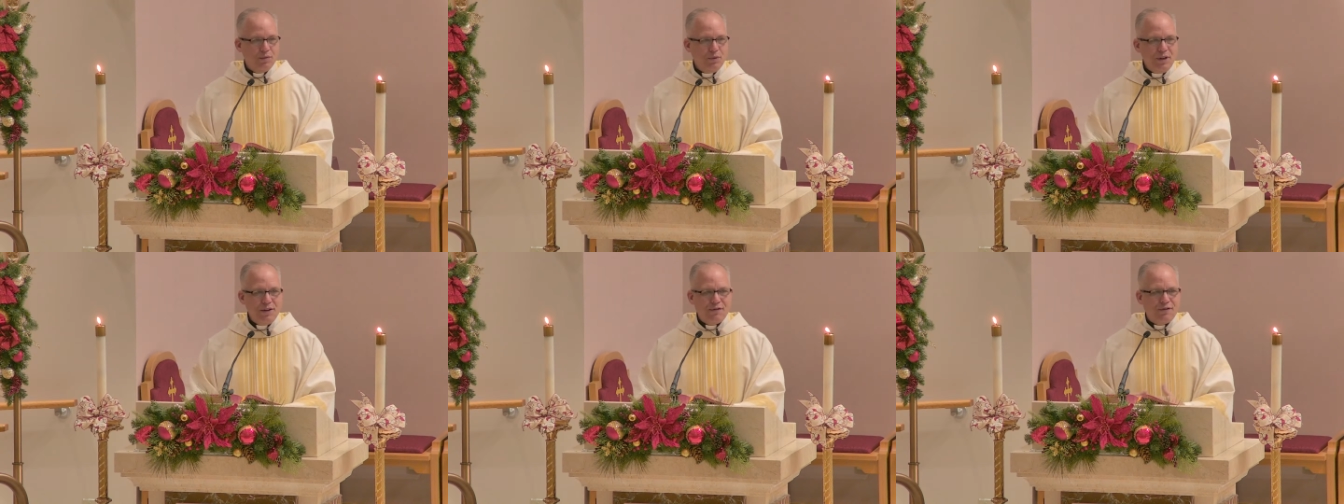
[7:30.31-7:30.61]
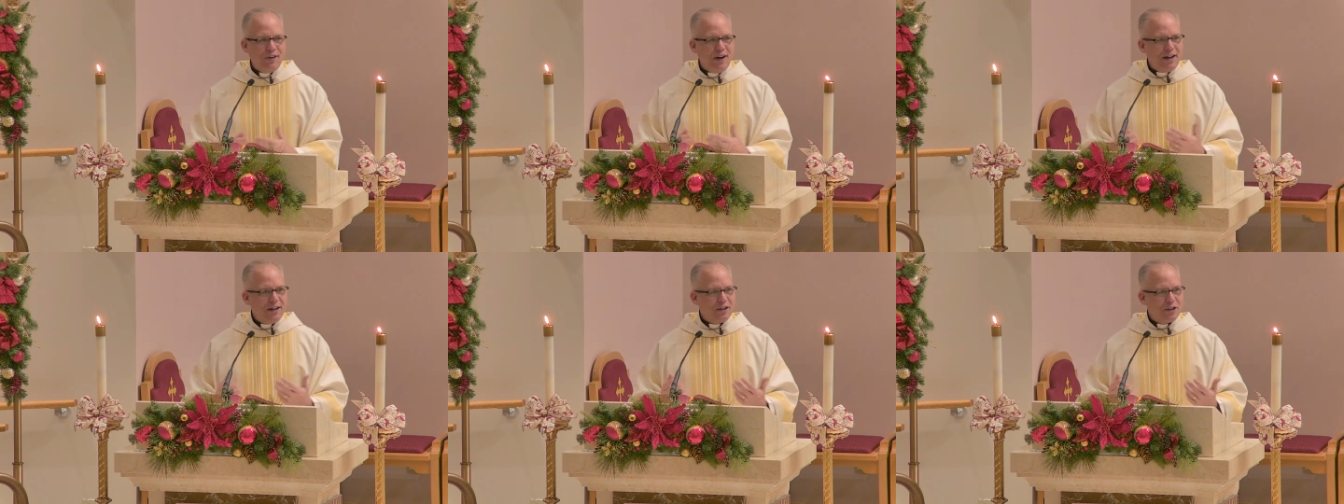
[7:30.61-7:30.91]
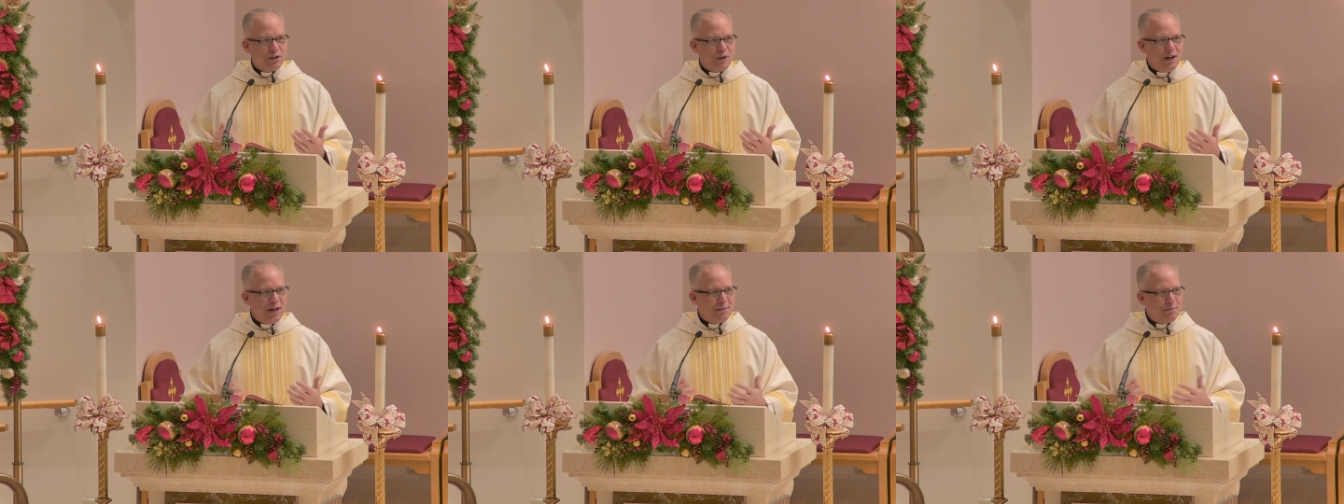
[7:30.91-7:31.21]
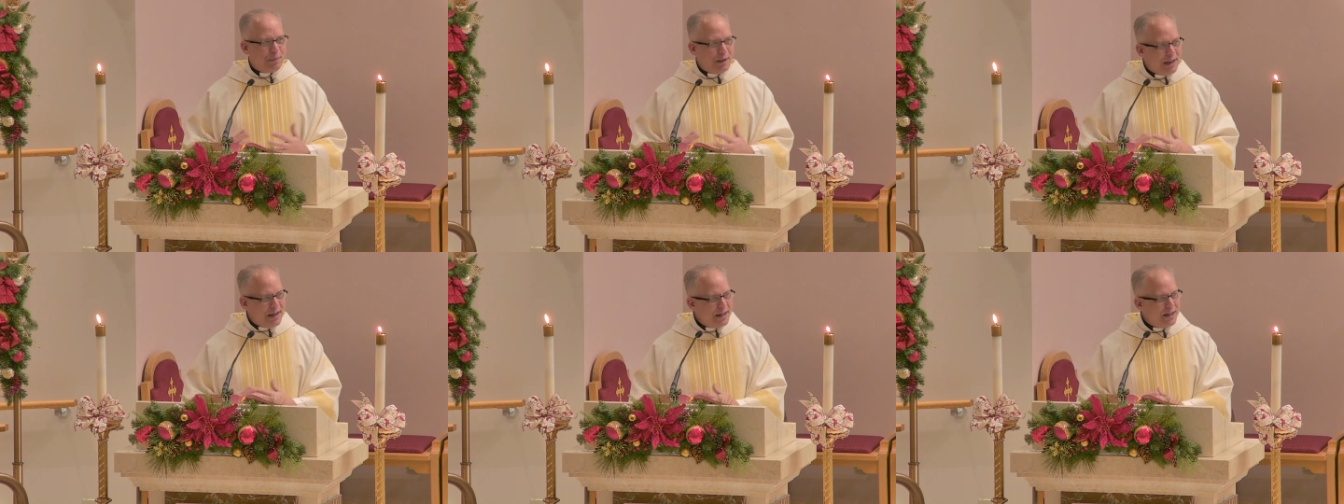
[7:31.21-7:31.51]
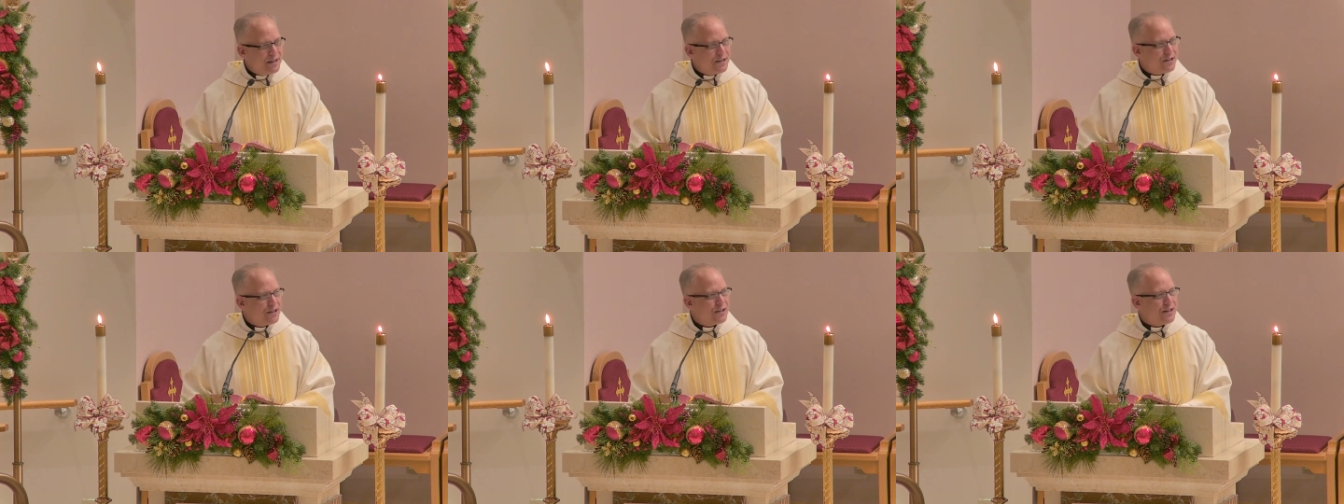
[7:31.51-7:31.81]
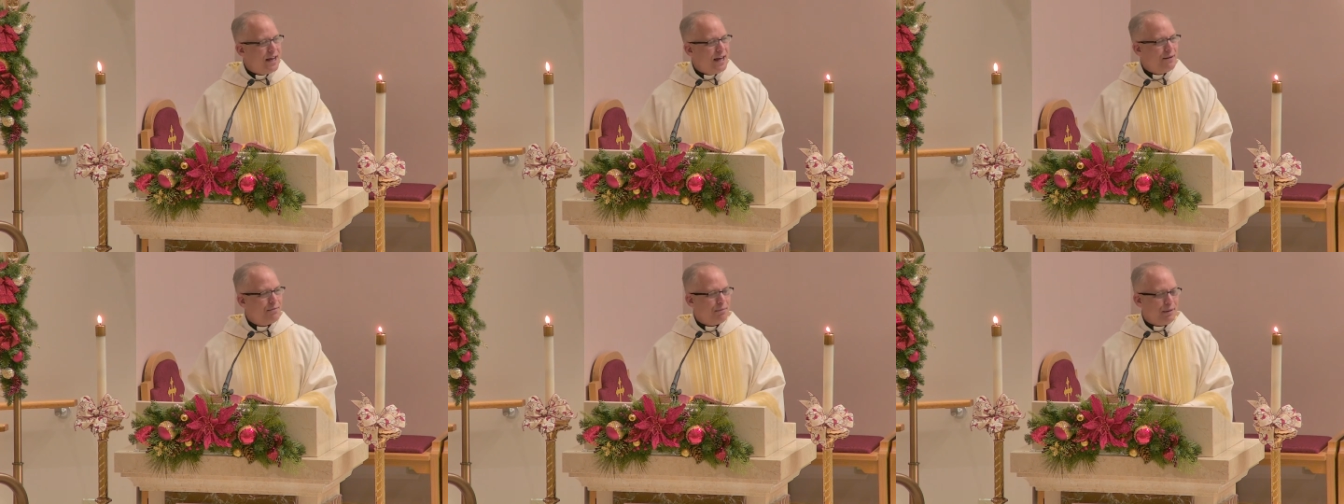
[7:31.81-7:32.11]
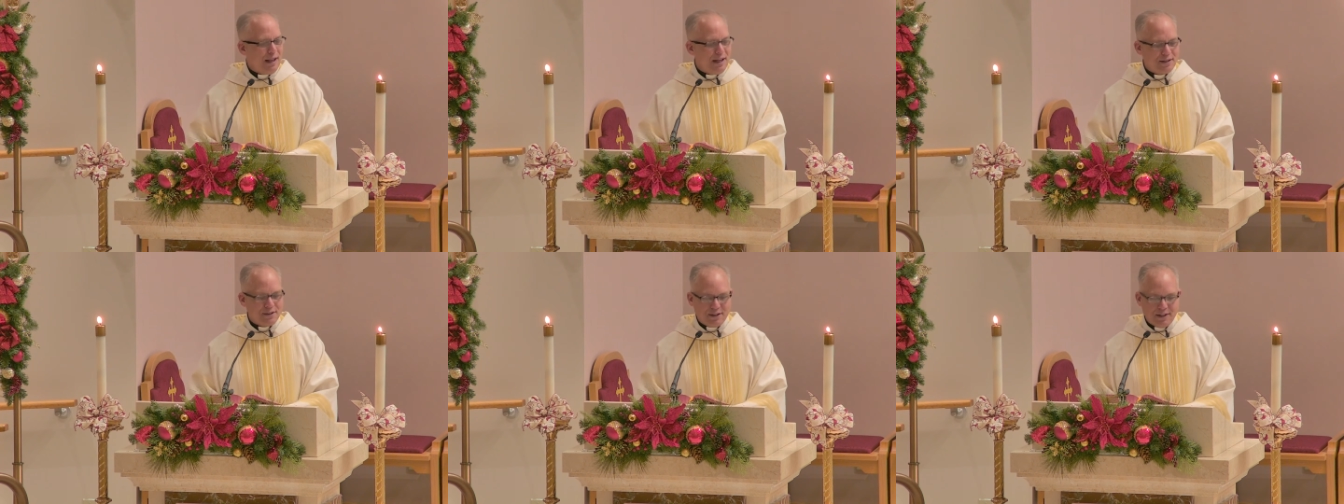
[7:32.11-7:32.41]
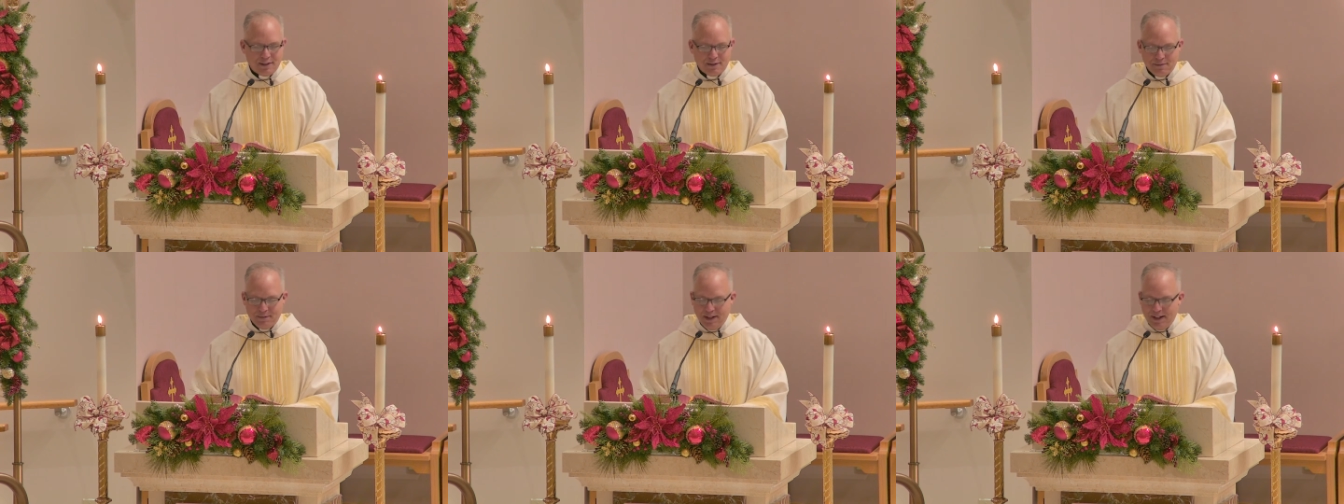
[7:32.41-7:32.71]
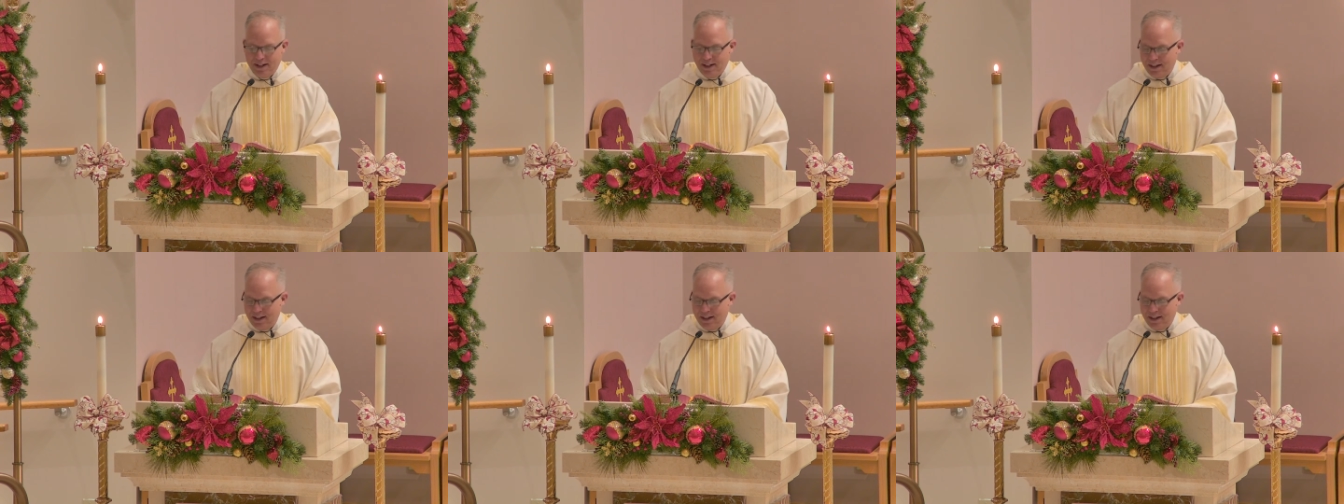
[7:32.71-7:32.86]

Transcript: we find great peace and blessing.